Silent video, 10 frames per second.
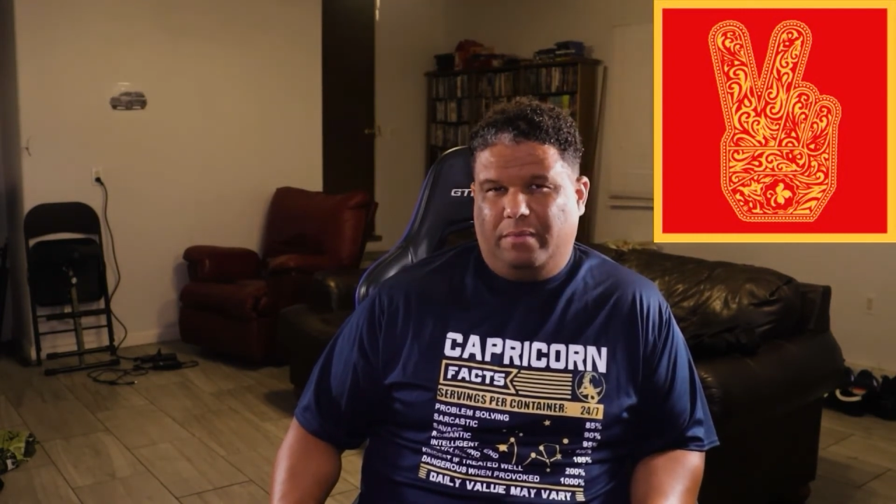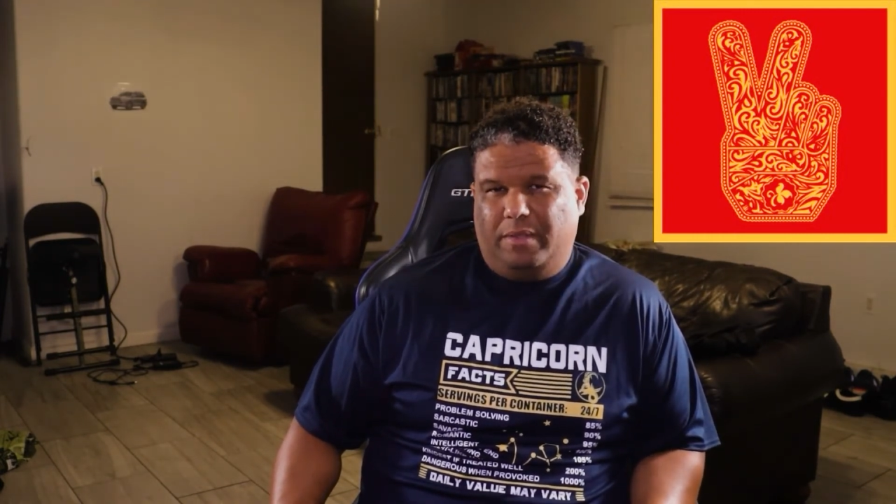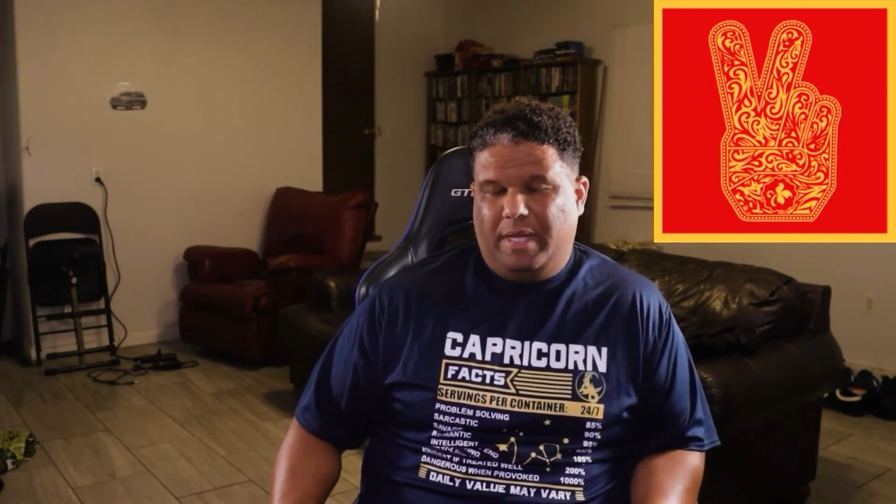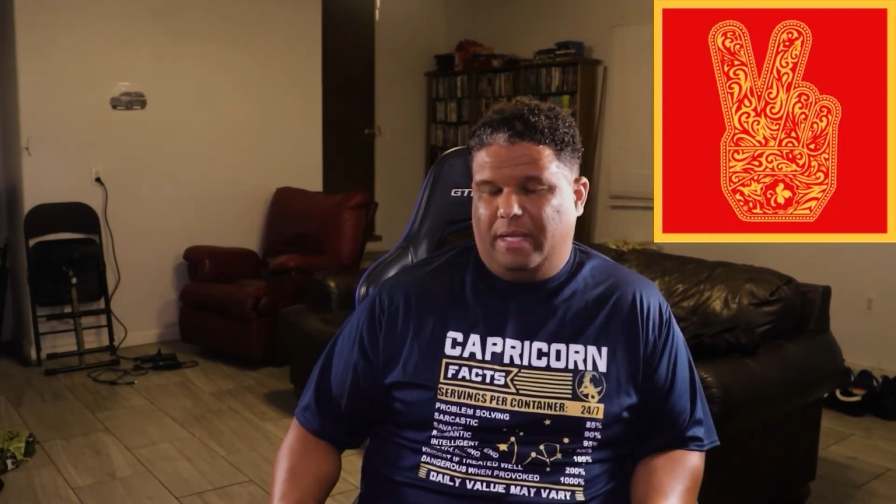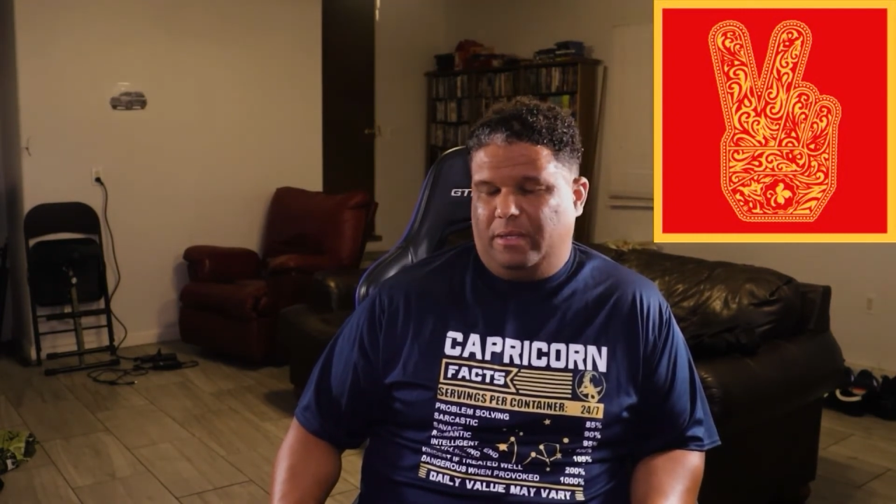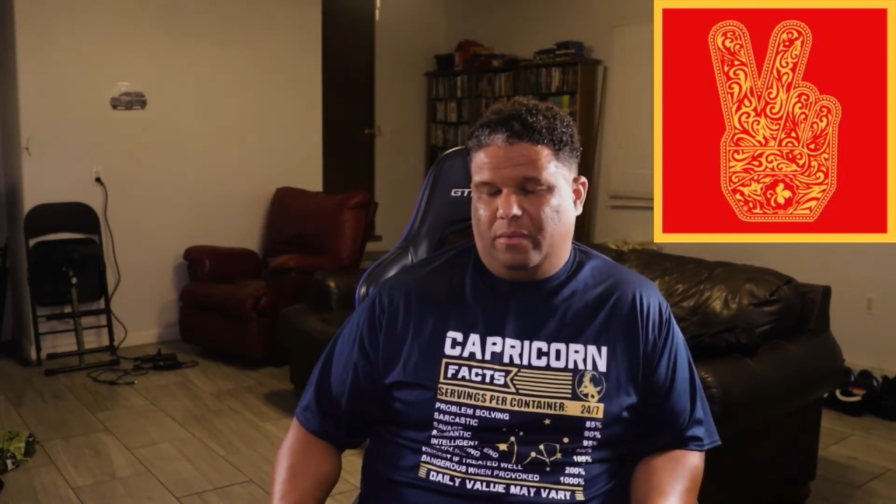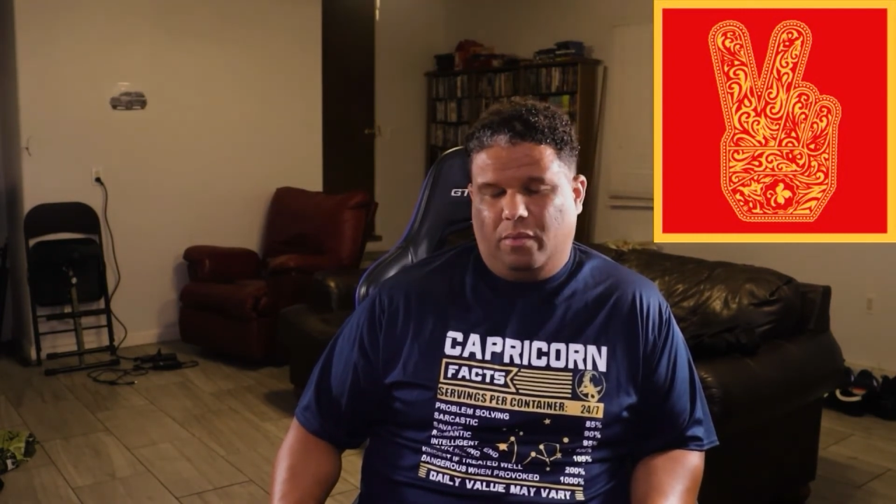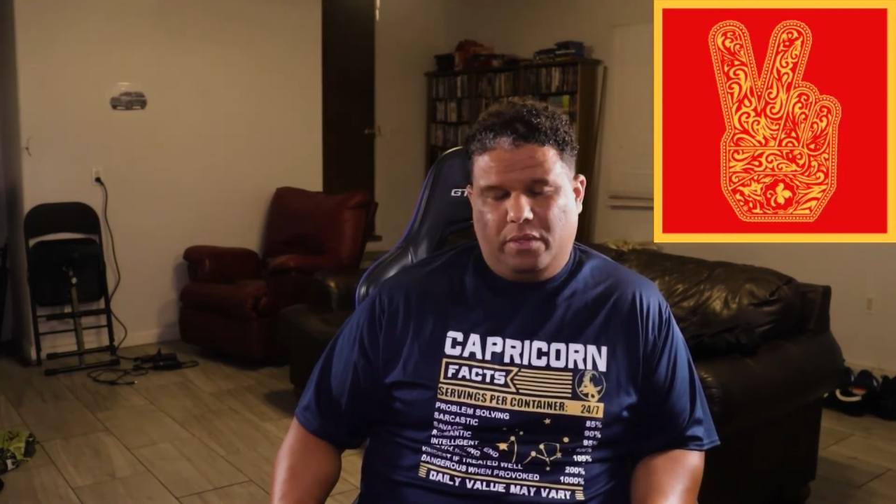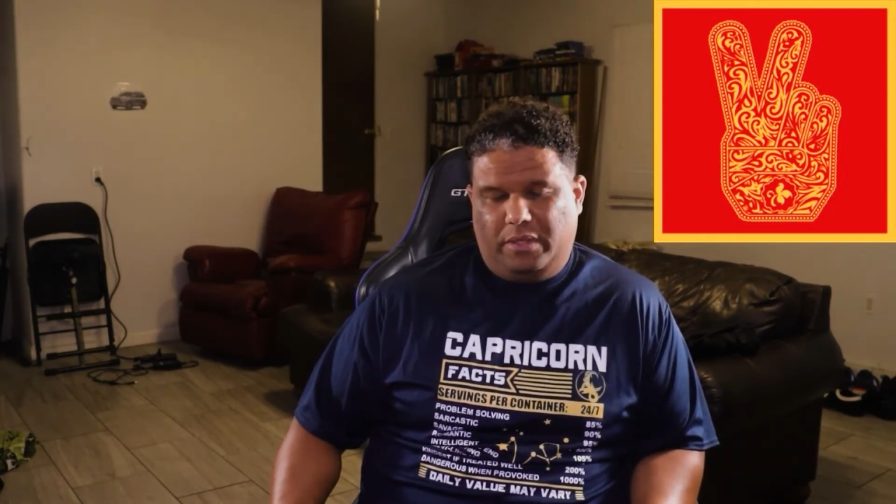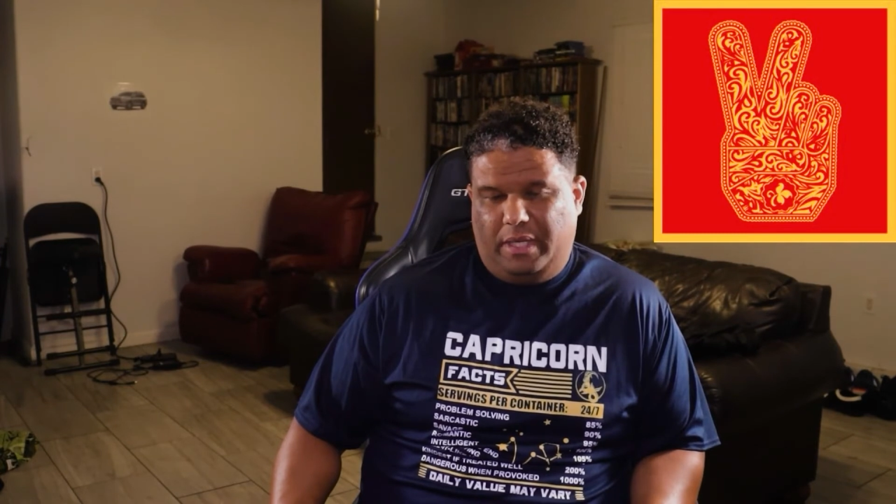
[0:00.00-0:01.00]
It's not the
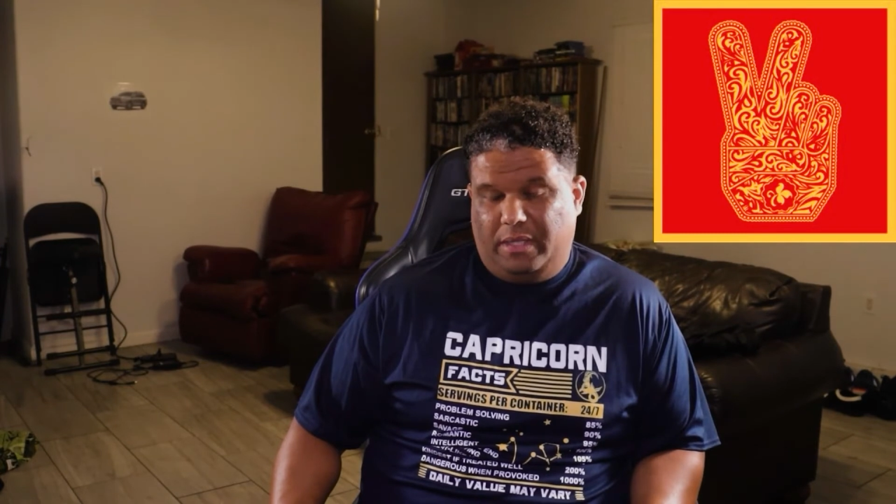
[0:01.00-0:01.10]
worst thing.